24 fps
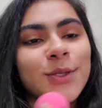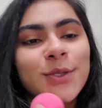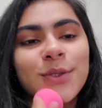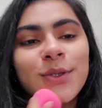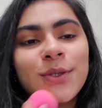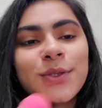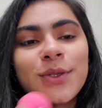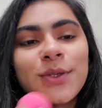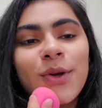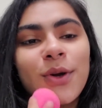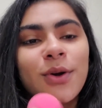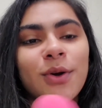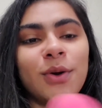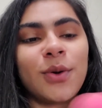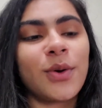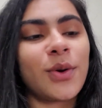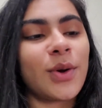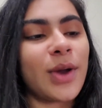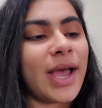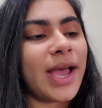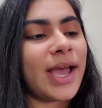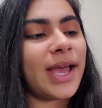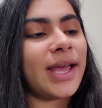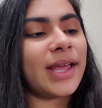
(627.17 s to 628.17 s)

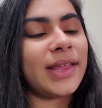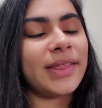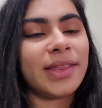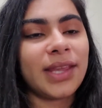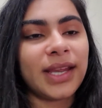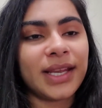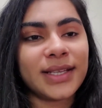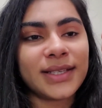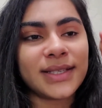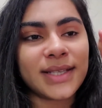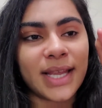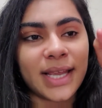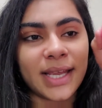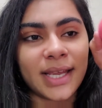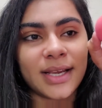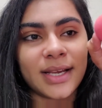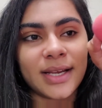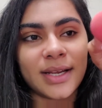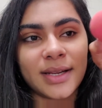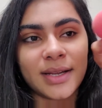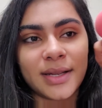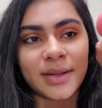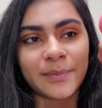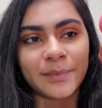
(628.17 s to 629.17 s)
So, and there's like
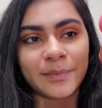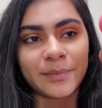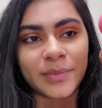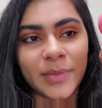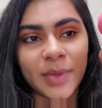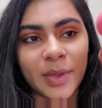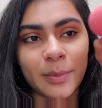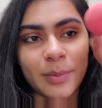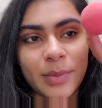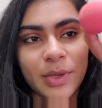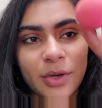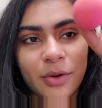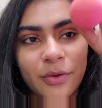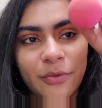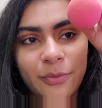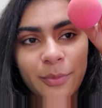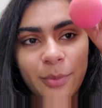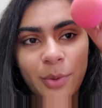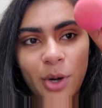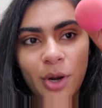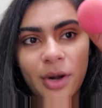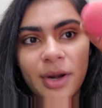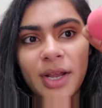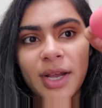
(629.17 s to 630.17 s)
a bit of
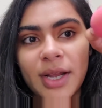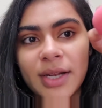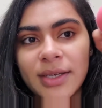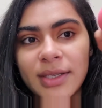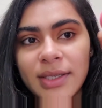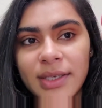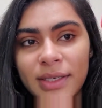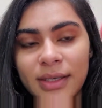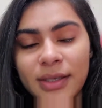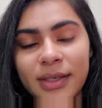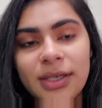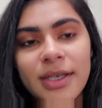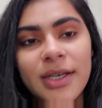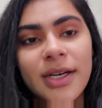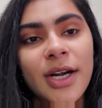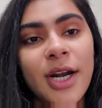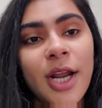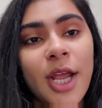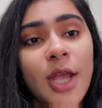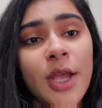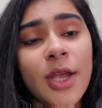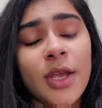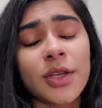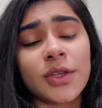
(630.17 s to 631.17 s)
product here.
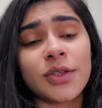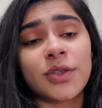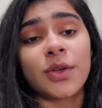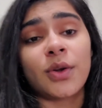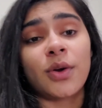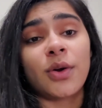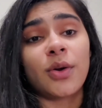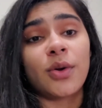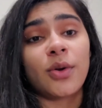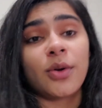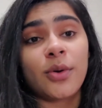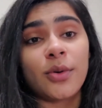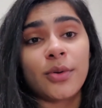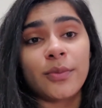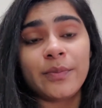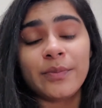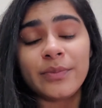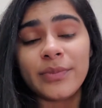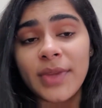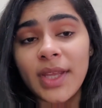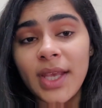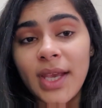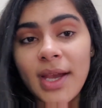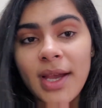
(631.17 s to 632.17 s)
So
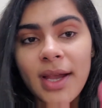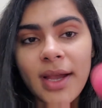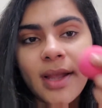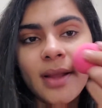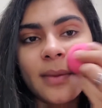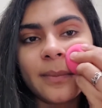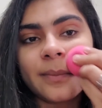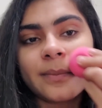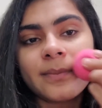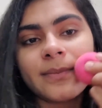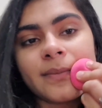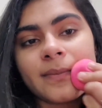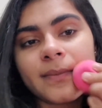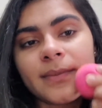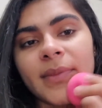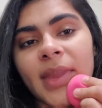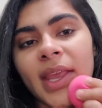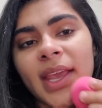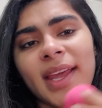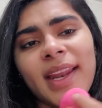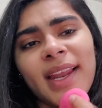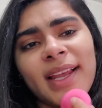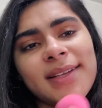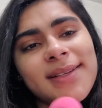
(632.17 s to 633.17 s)
yeah,
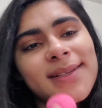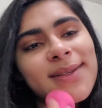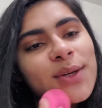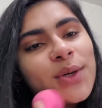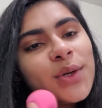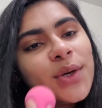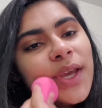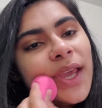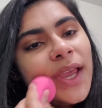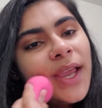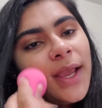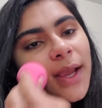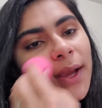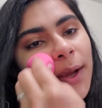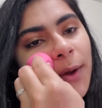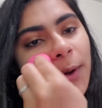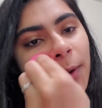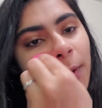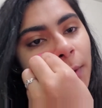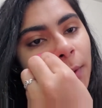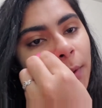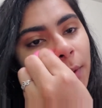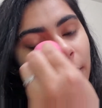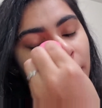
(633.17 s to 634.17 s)
it is looking
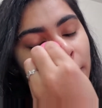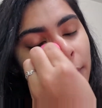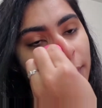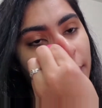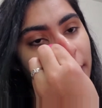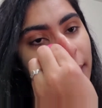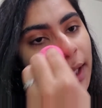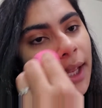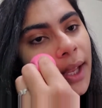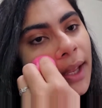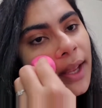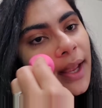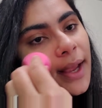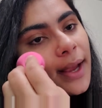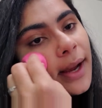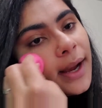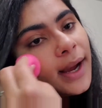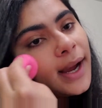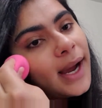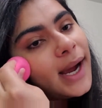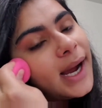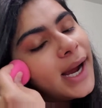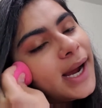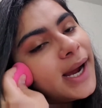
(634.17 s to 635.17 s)
good.
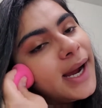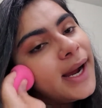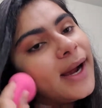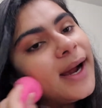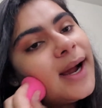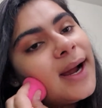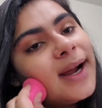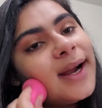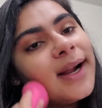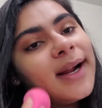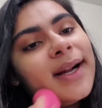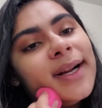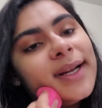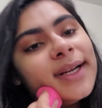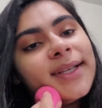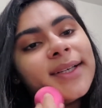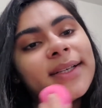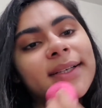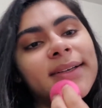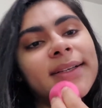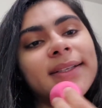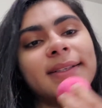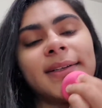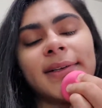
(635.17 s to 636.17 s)

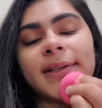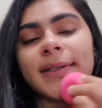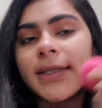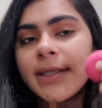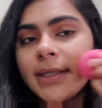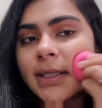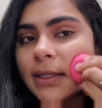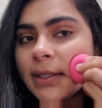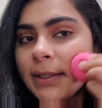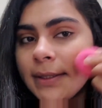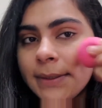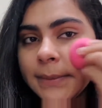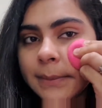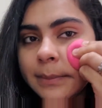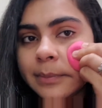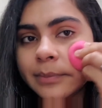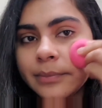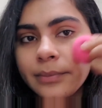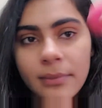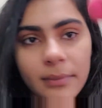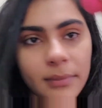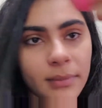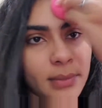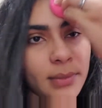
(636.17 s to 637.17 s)
And
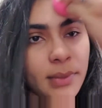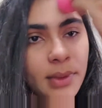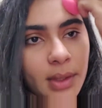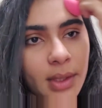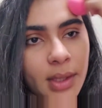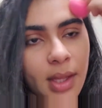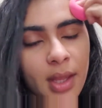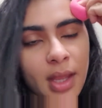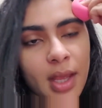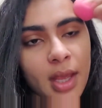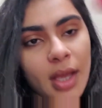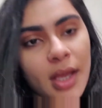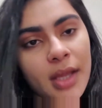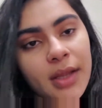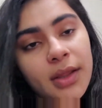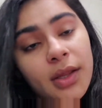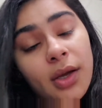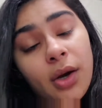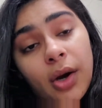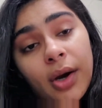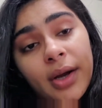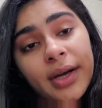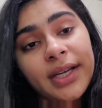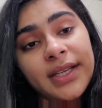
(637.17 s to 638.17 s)

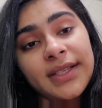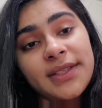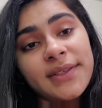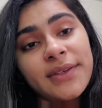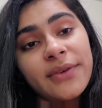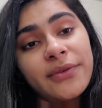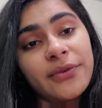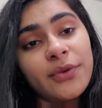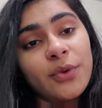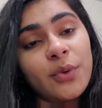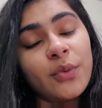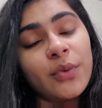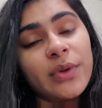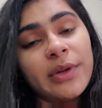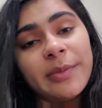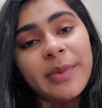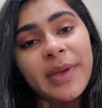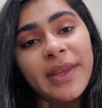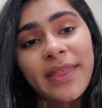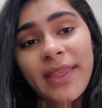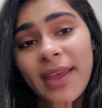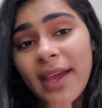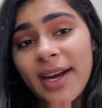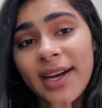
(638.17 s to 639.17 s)
the honest review will
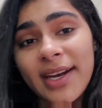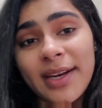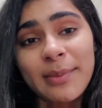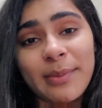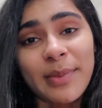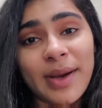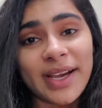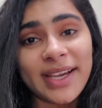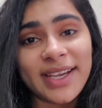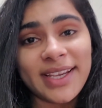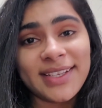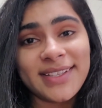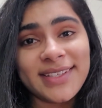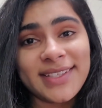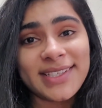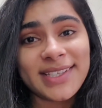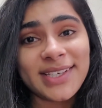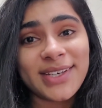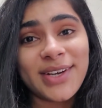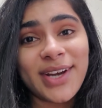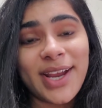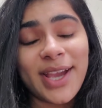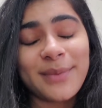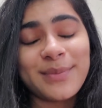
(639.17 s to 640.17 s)
be there in my
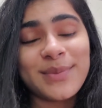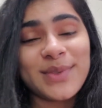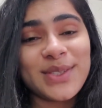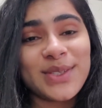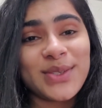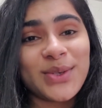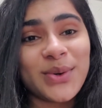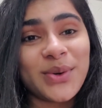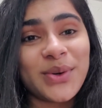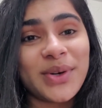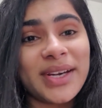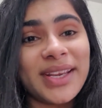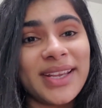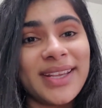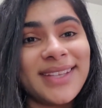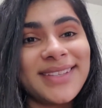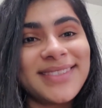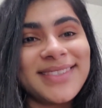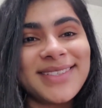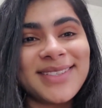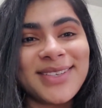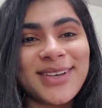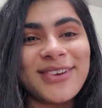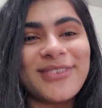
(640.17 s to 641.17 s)
Instagram
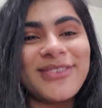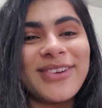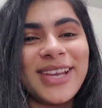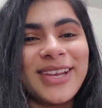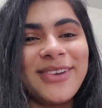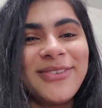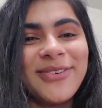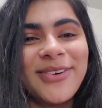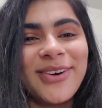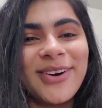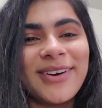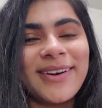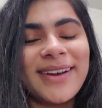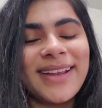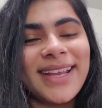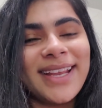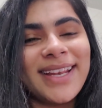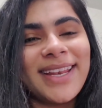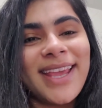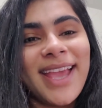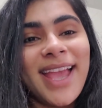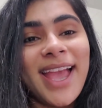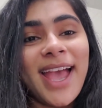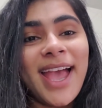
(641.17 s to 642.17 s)
stories. So wait for
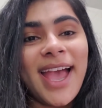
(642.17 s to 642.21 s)
it.